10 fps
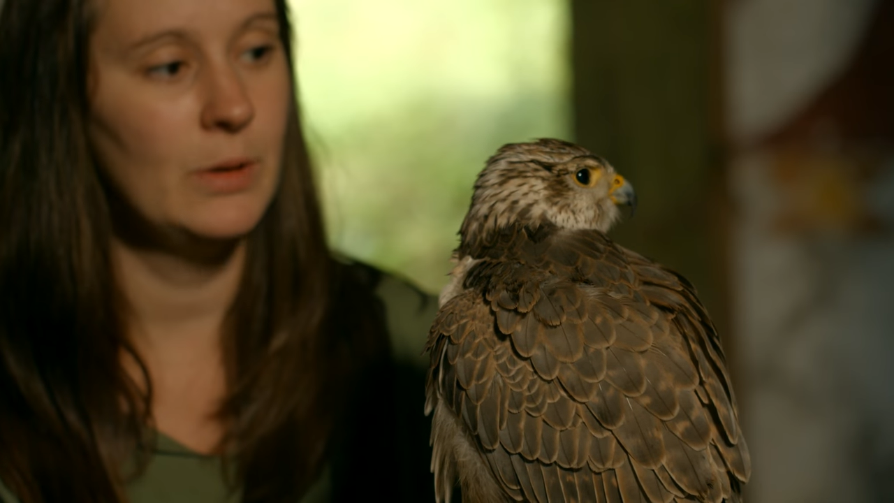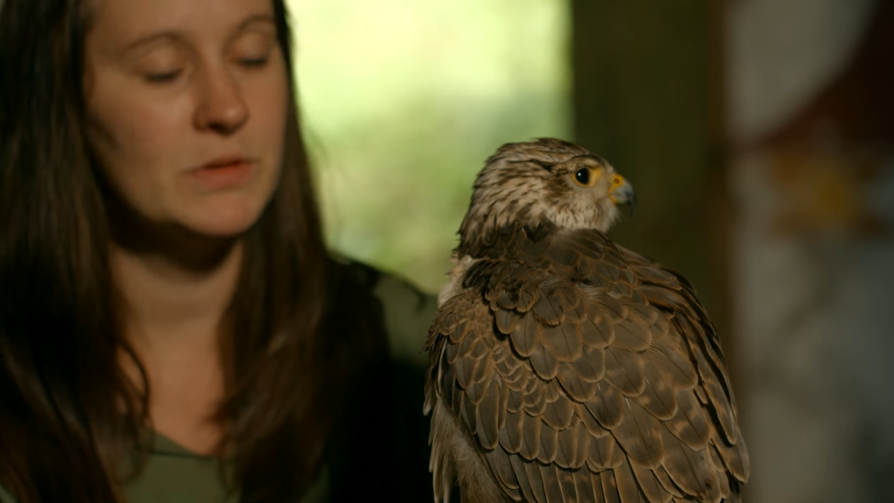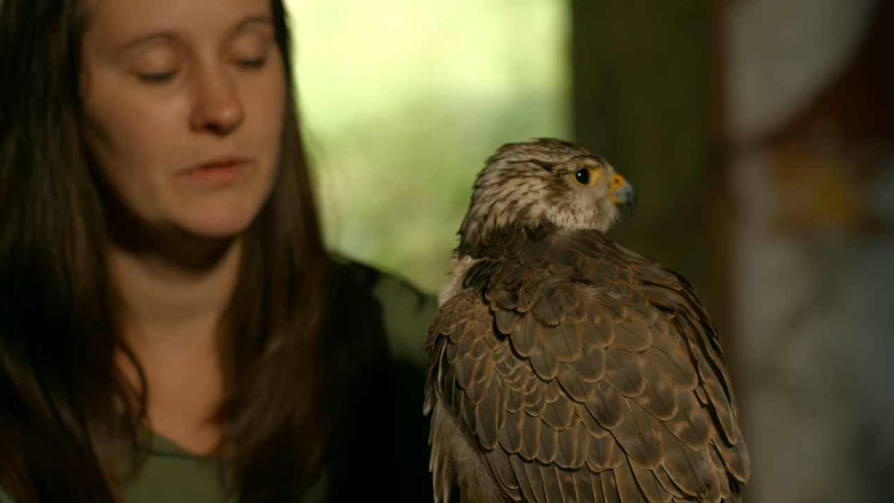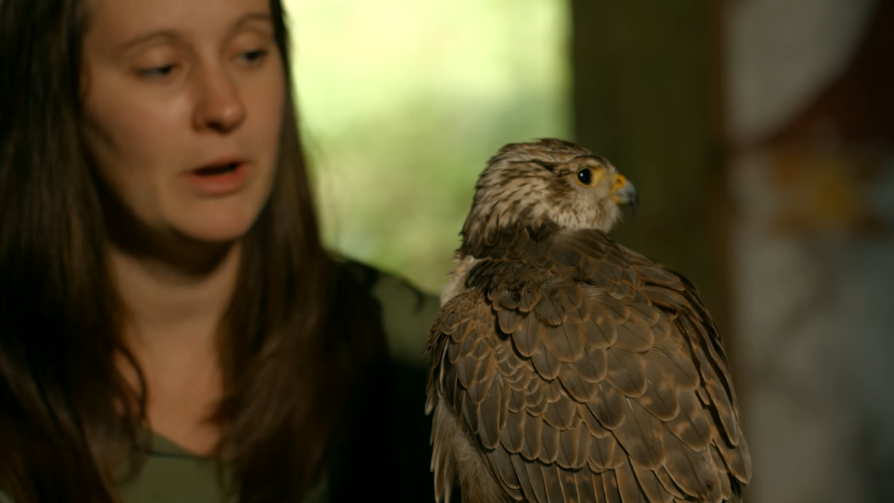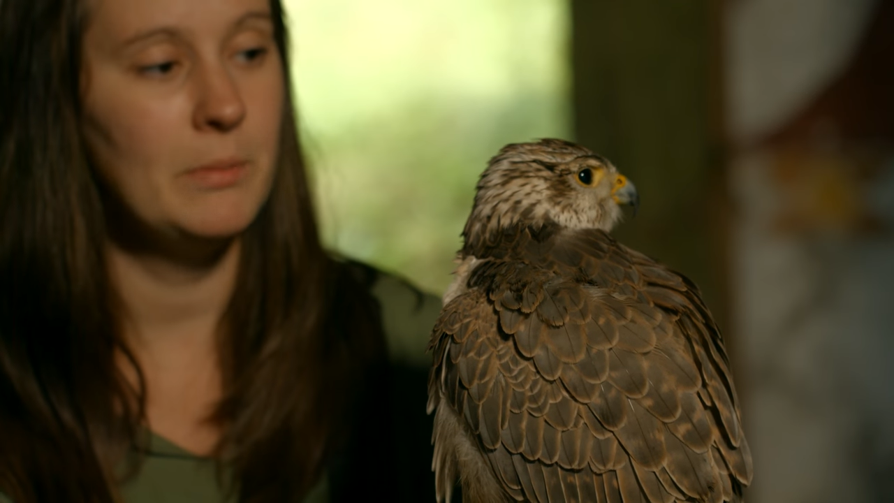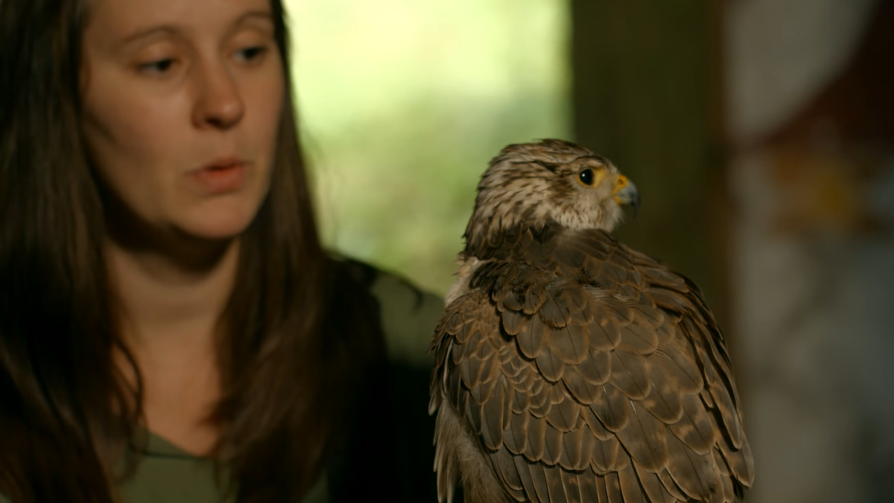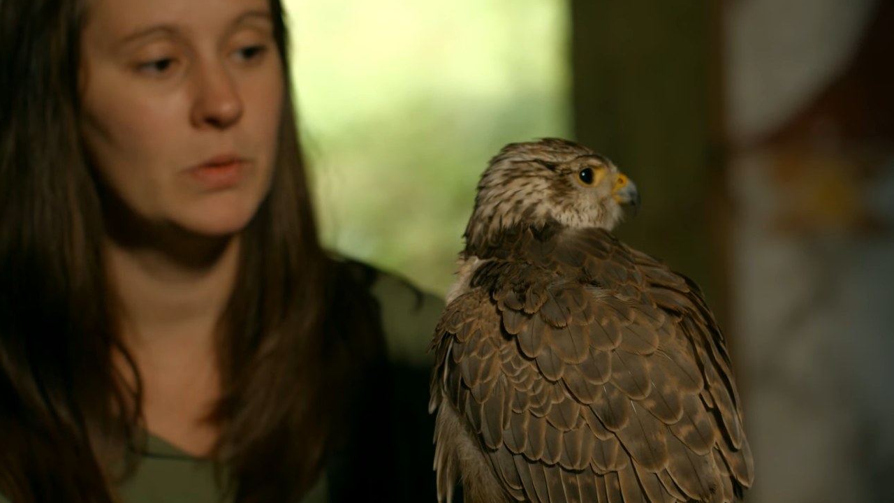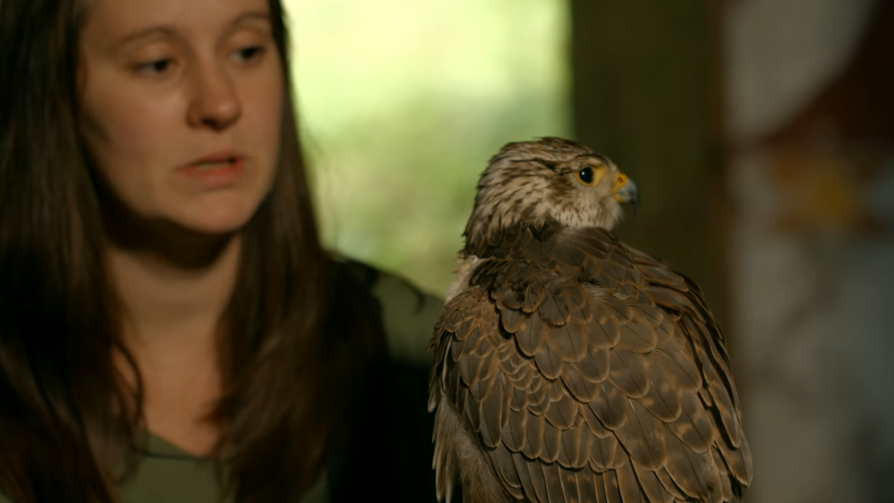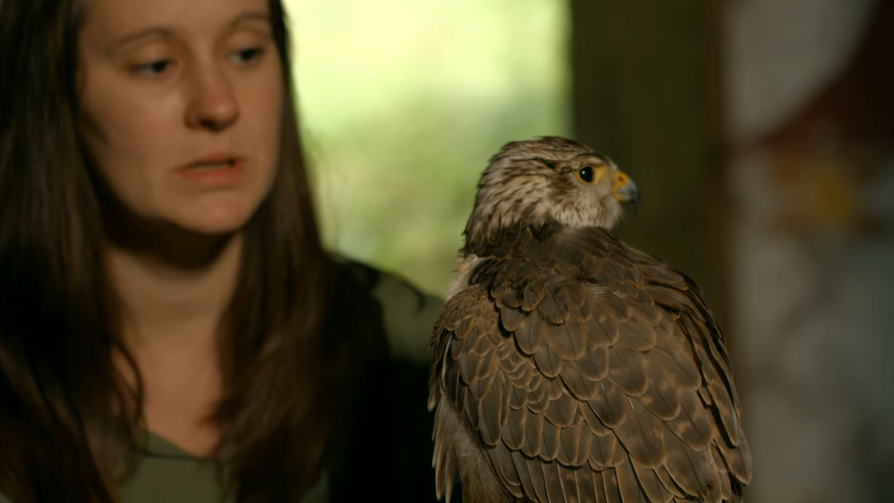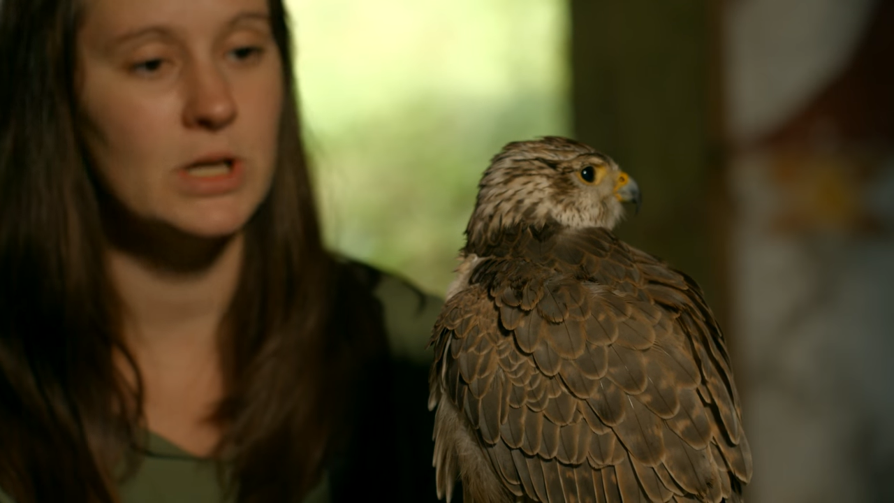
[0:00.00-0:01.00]
it was very
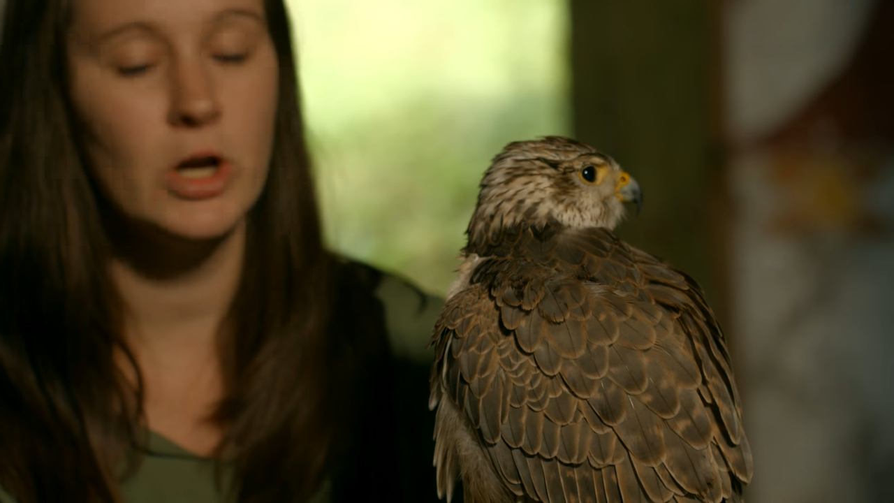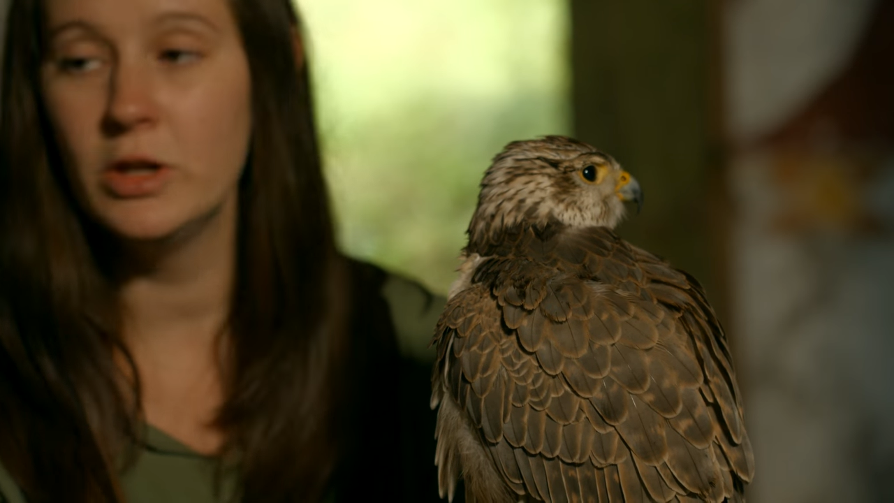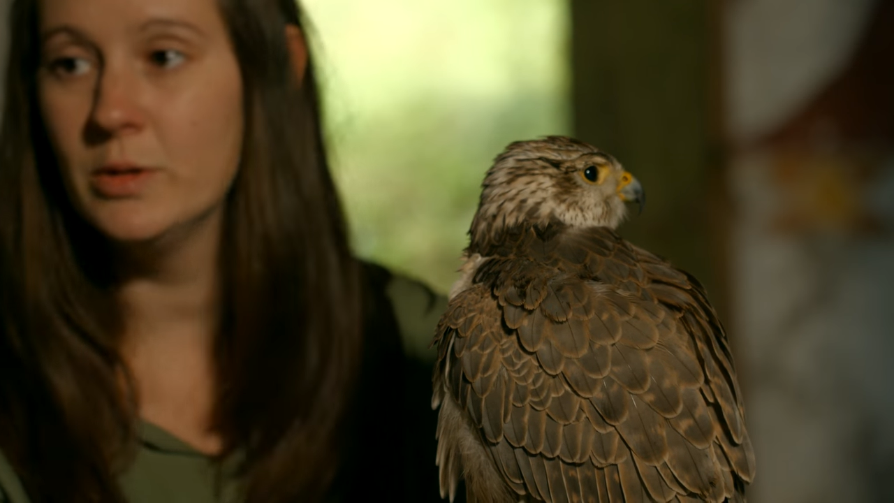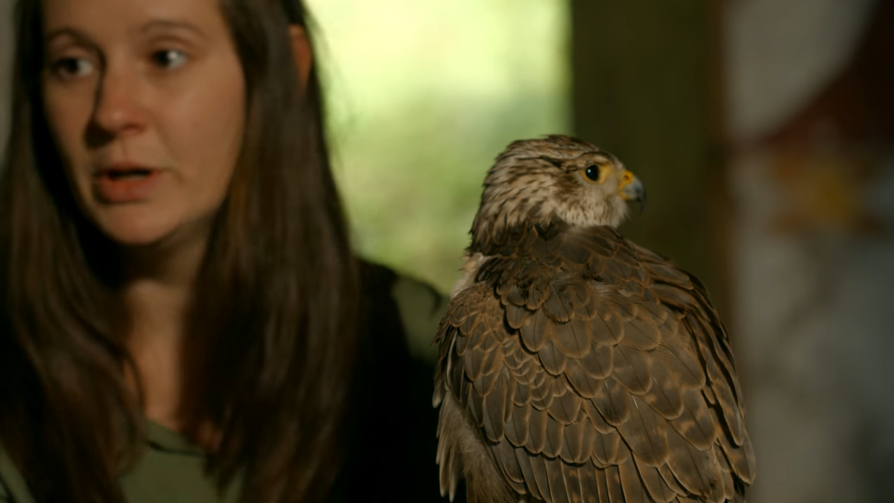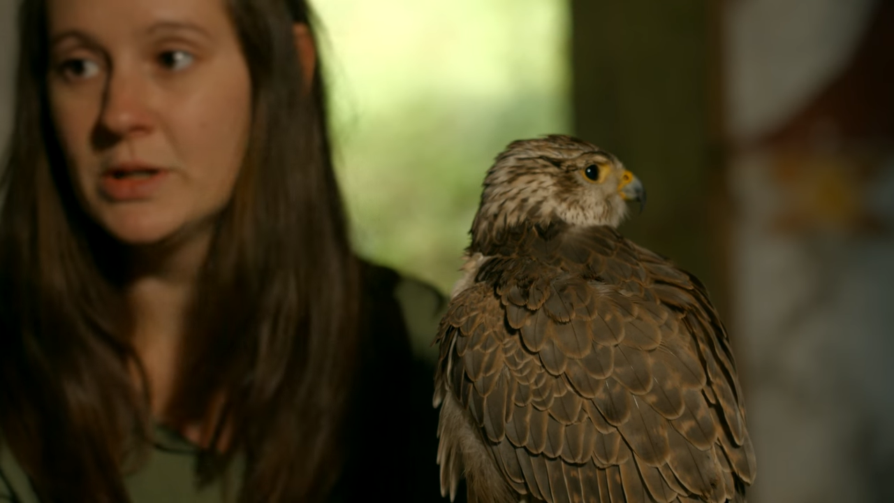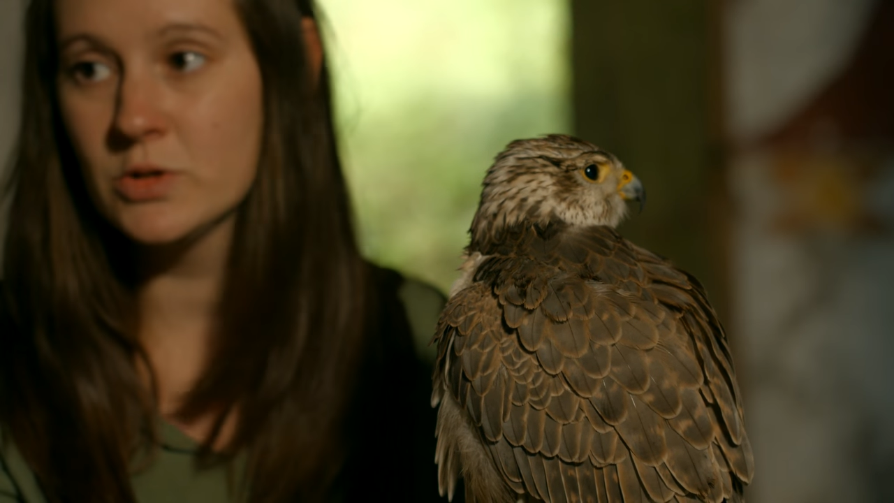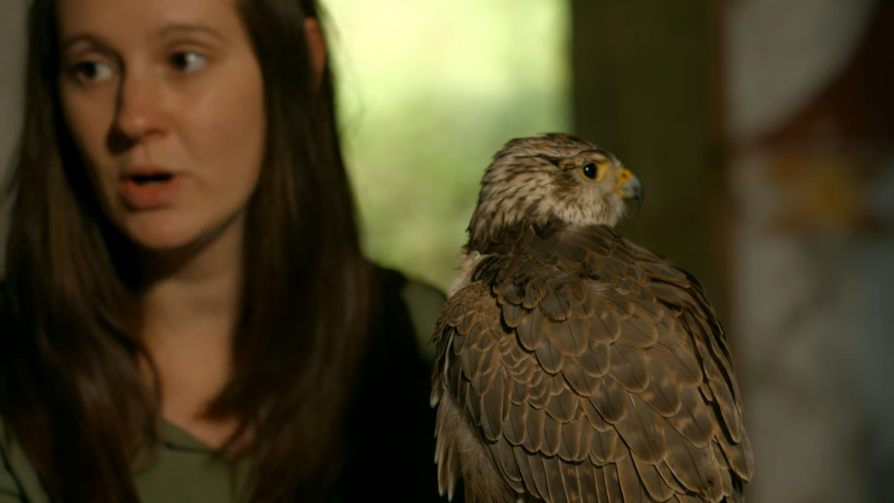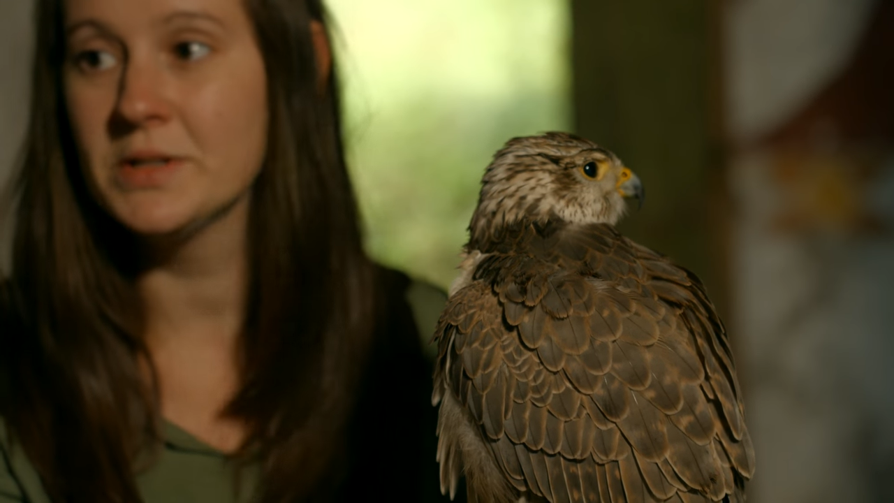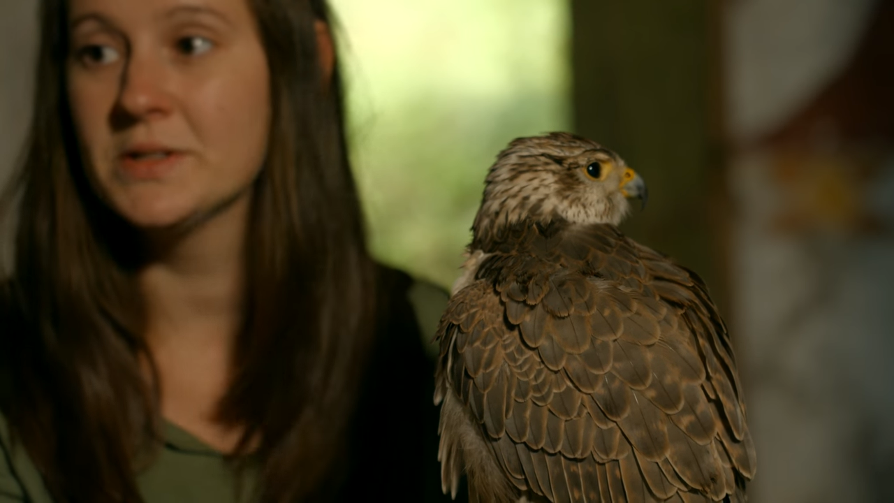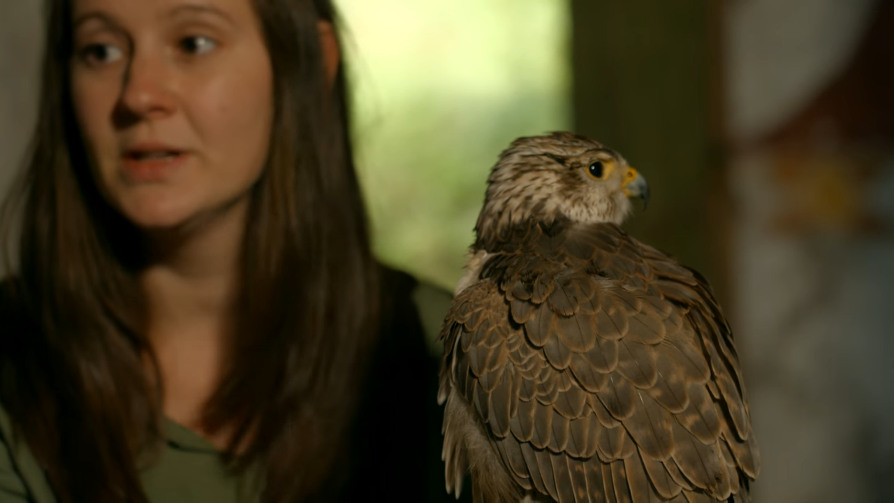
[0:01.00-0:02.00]
important to earn the bird's
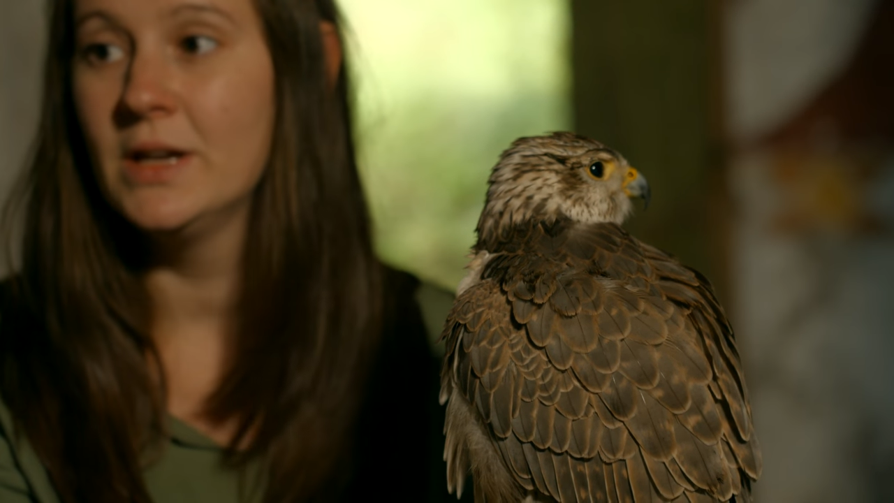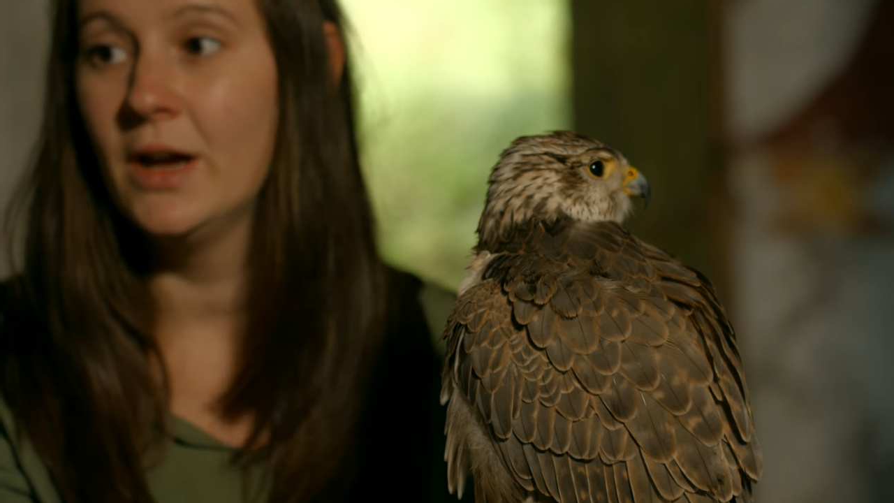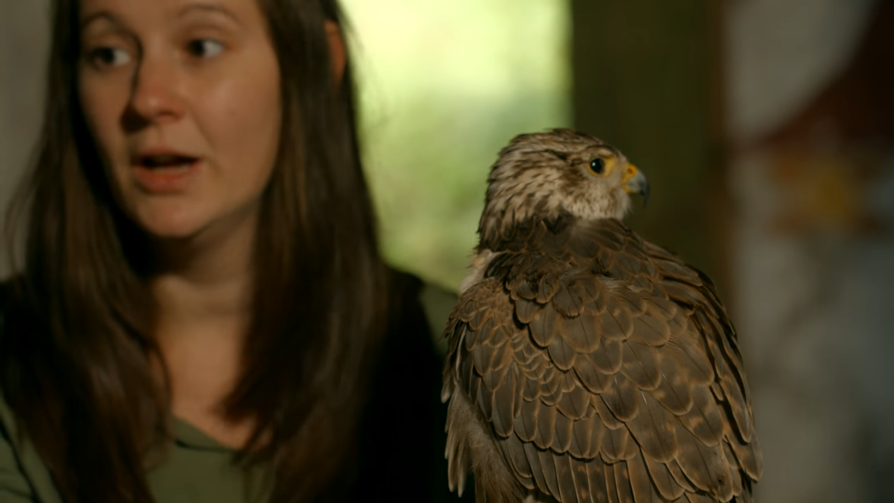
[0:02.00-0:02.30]
trust